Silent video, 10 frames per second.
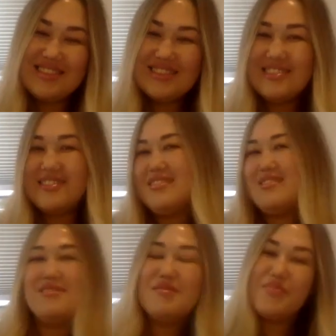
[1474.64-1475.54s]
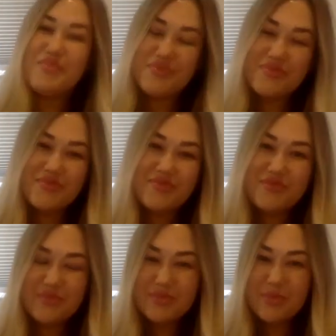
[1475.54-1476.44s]

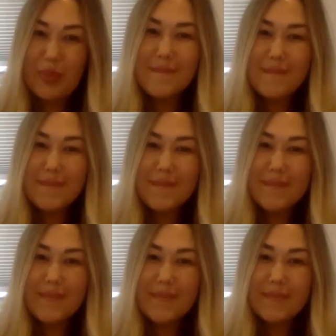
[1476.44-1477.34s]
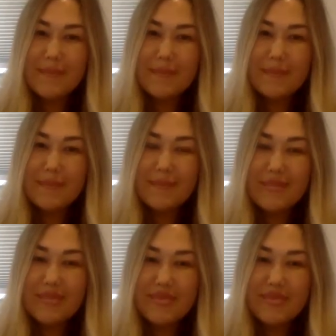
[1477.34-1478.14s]
(not speaking)